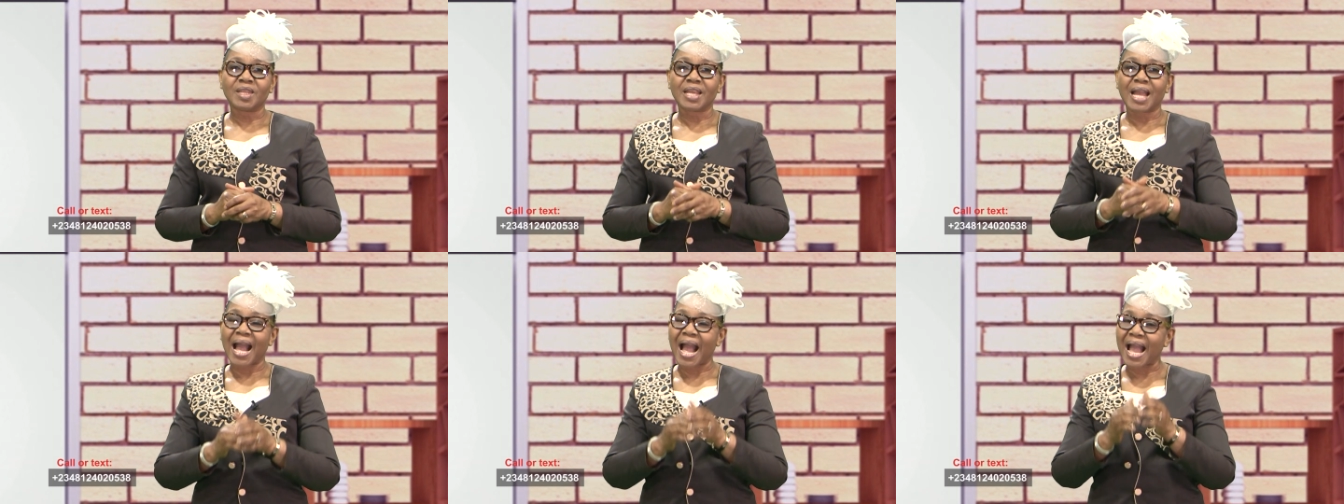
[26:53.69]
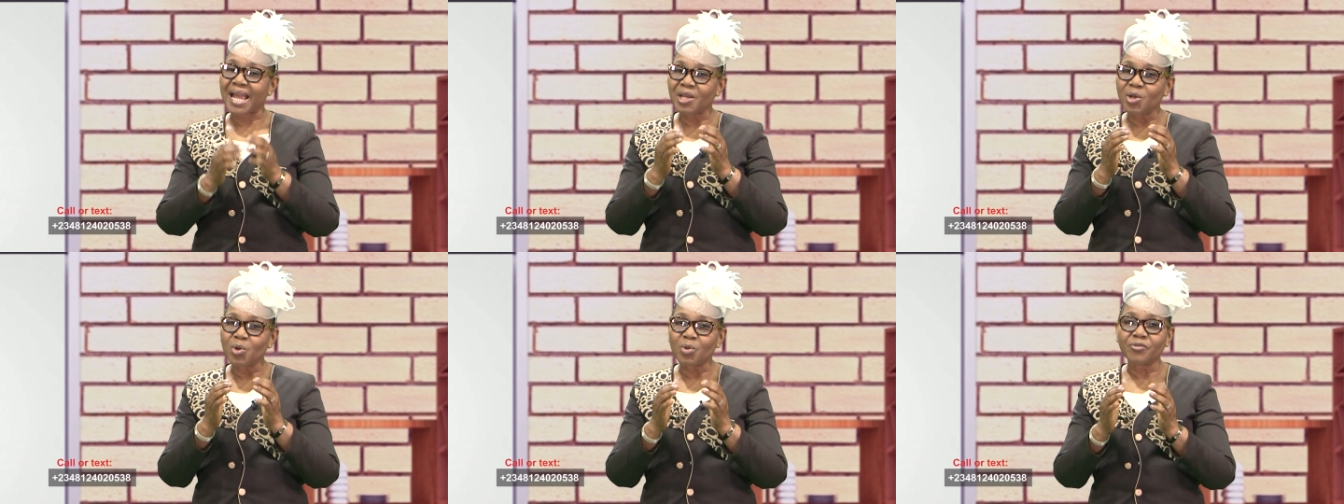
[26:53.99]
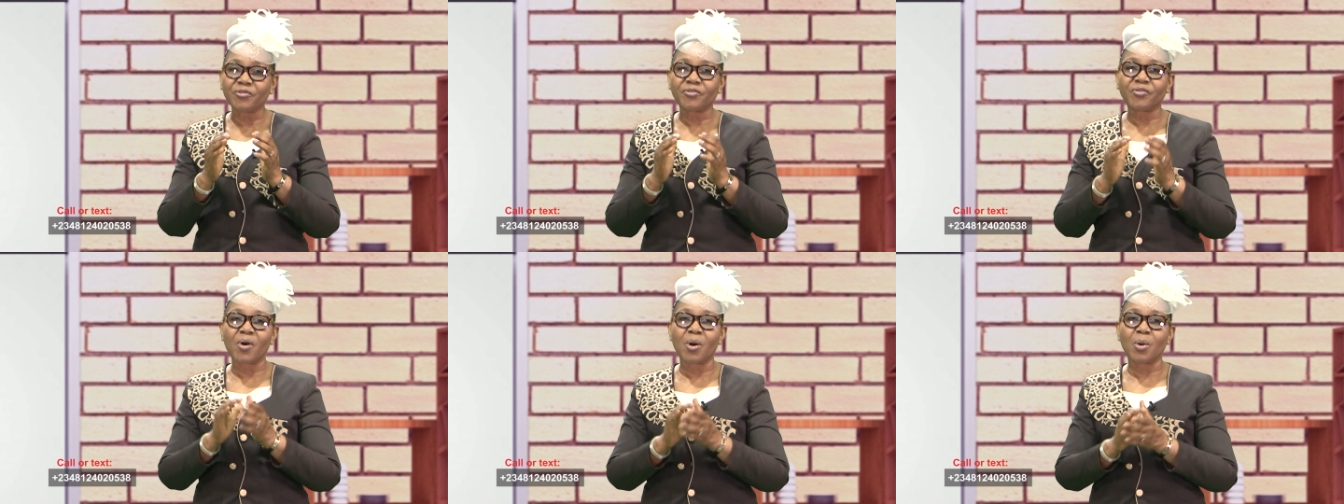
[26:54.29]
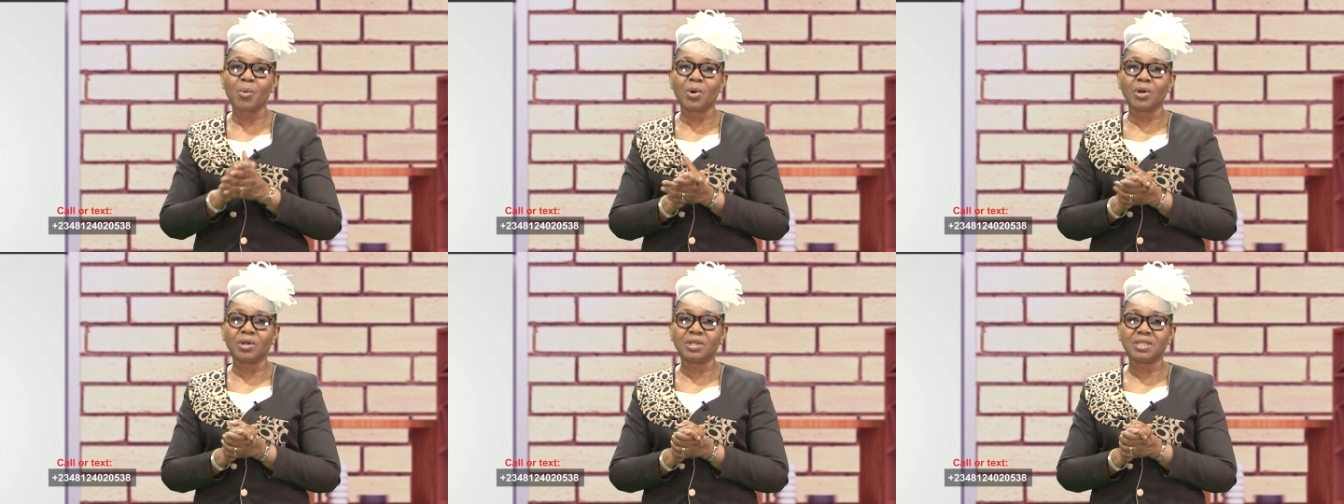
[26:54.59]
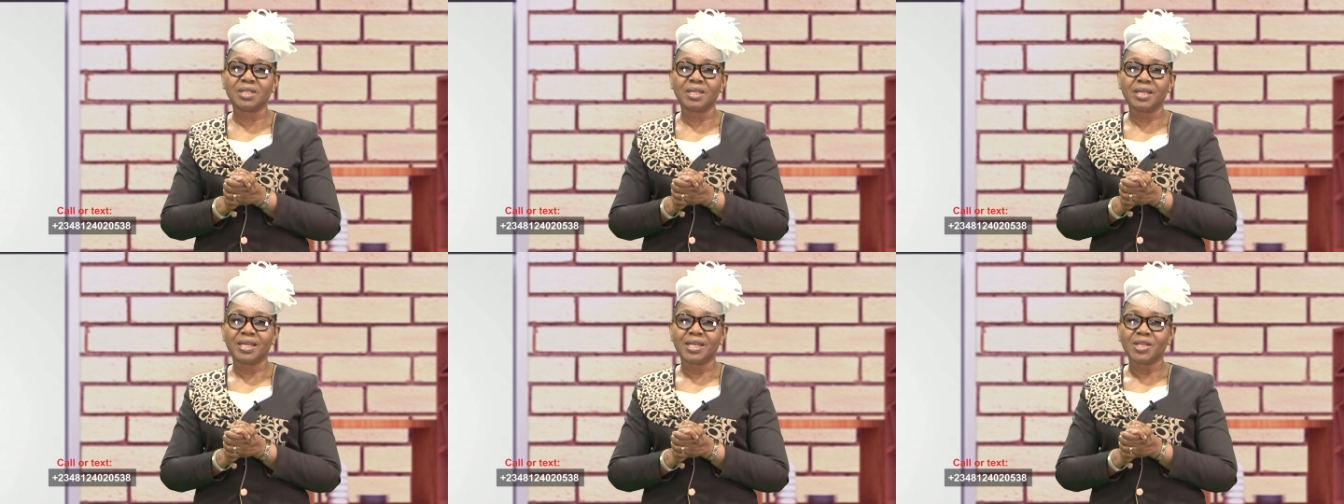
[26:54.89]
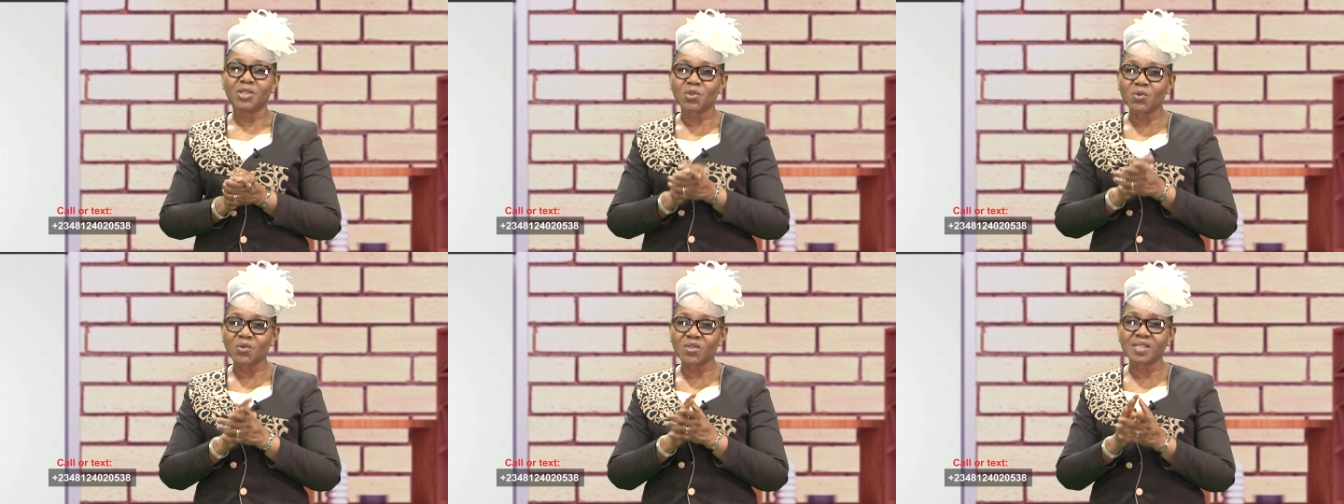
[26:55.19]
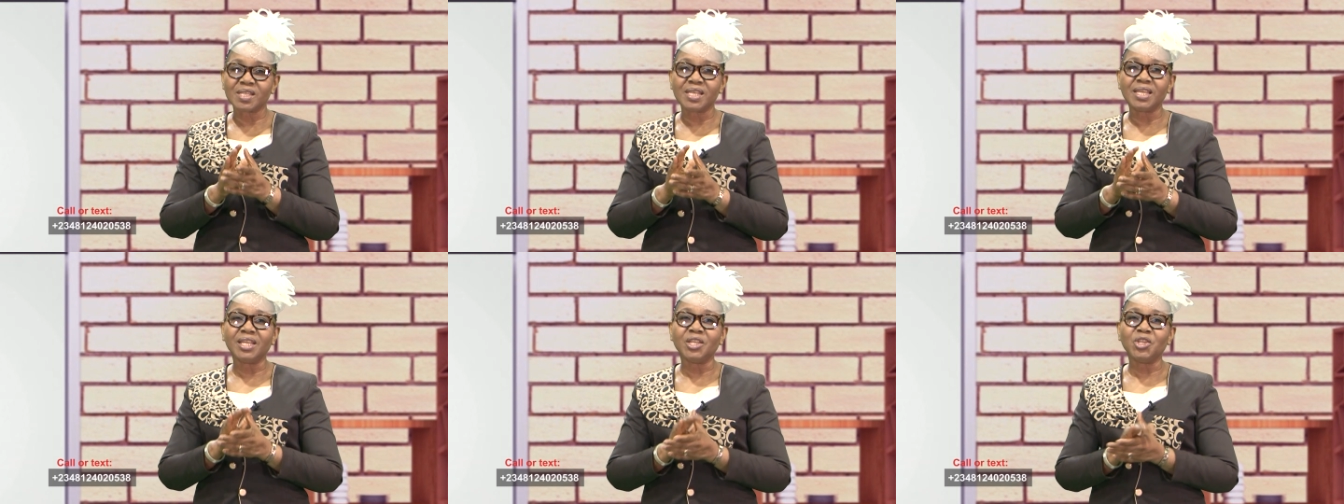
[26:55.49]
I look forward to
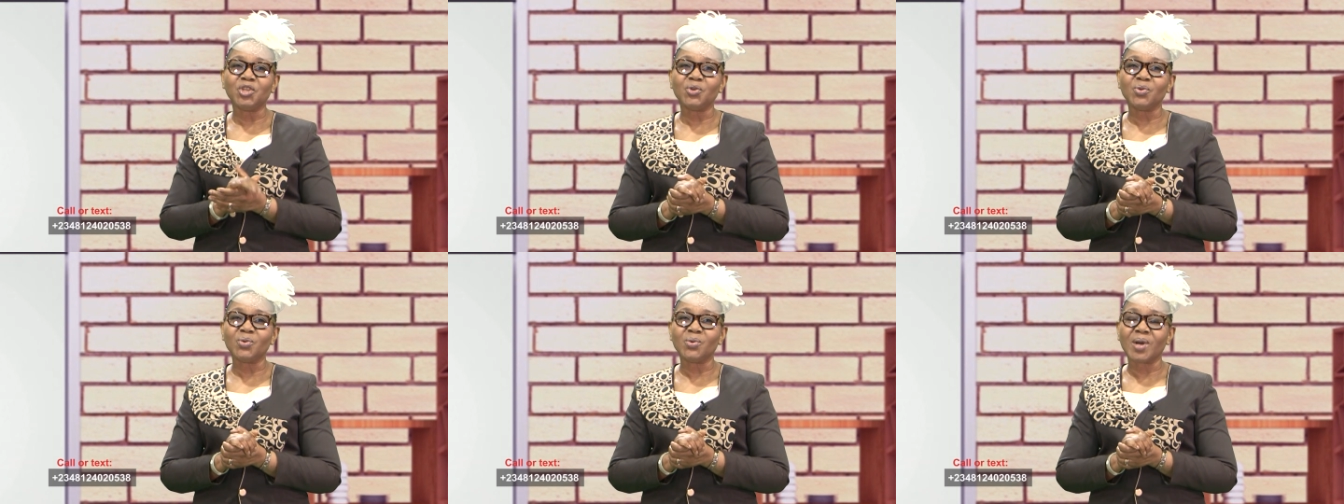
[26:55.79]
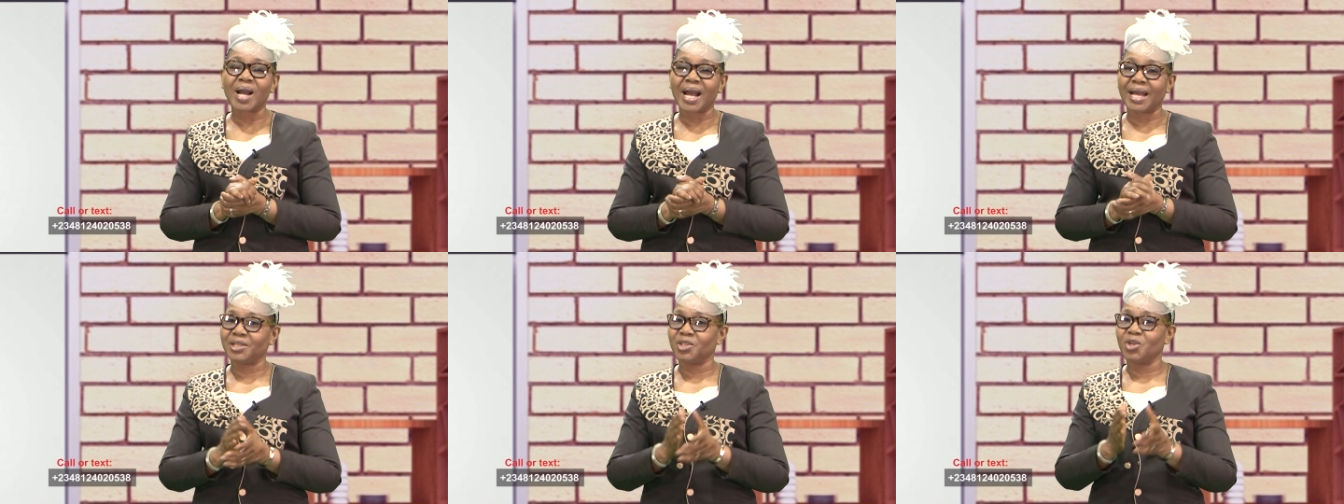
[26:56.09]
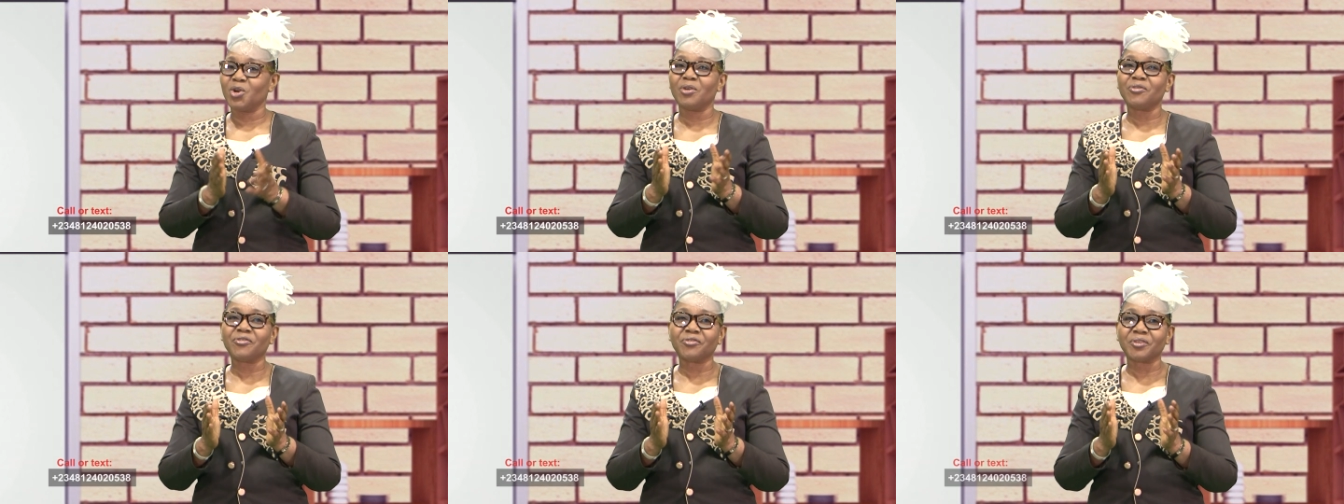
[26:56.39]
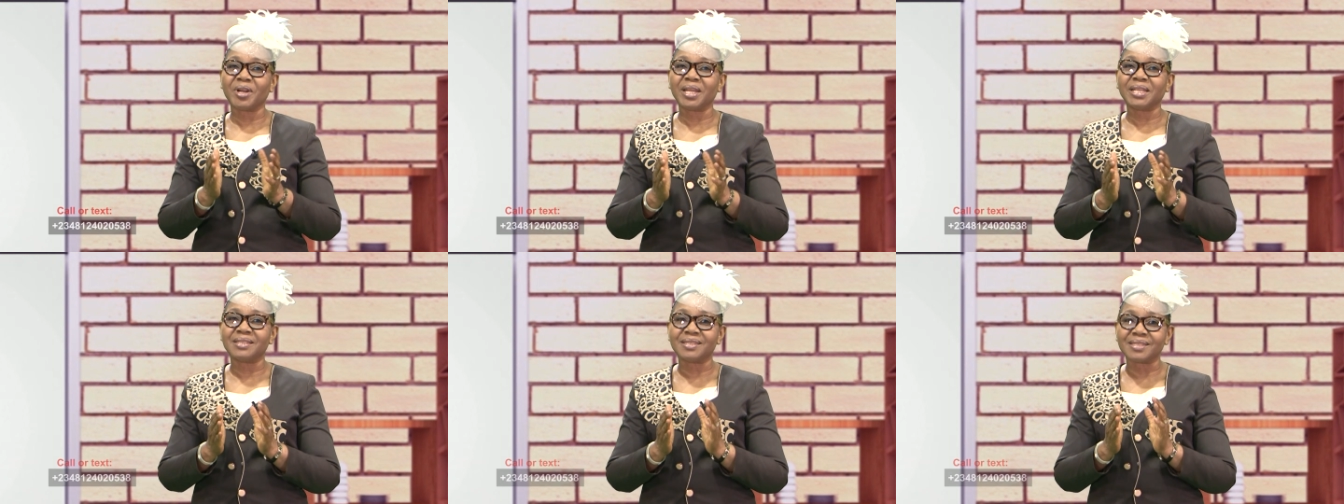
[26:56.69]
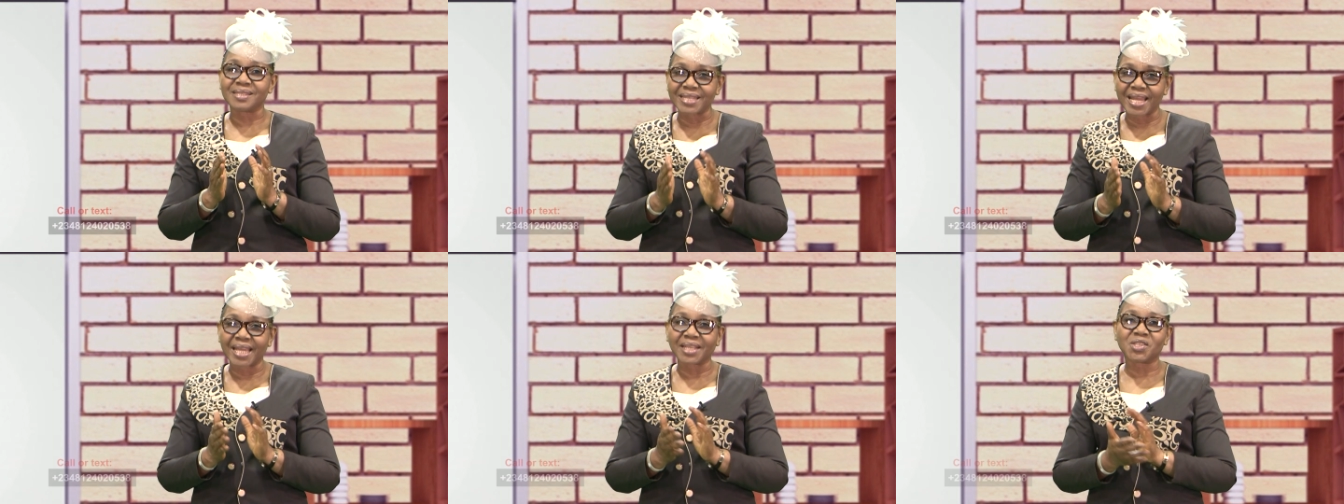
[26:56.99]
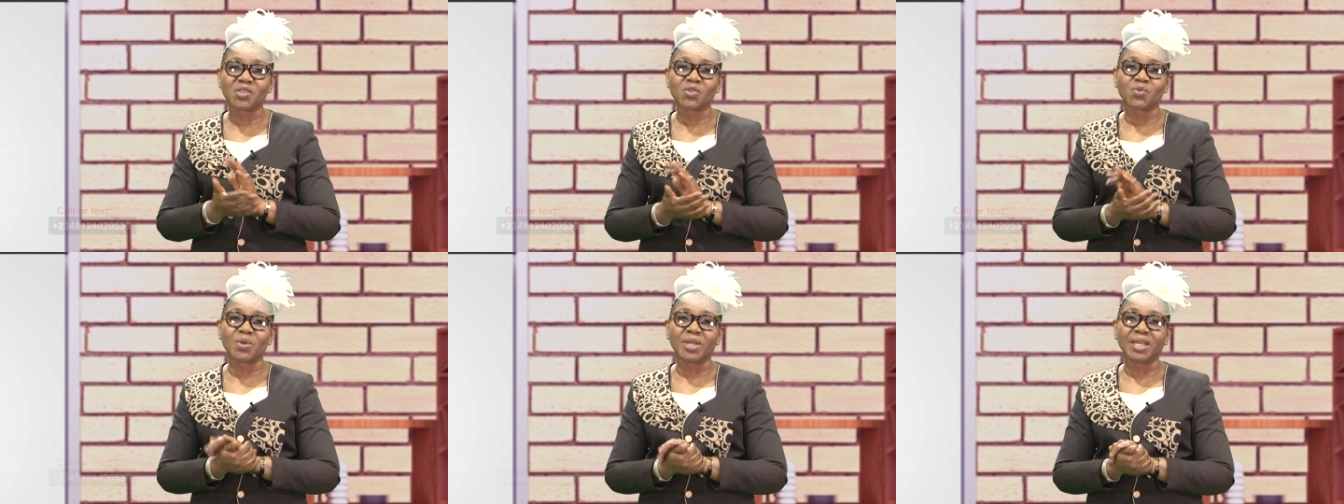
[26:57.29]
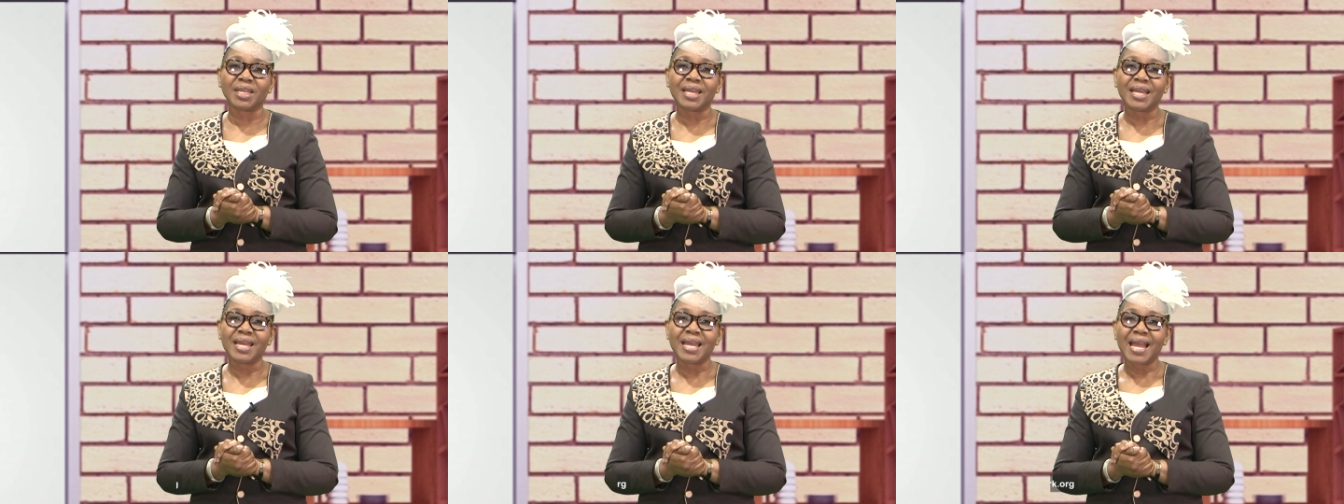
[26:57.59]
seeing you and your friends next week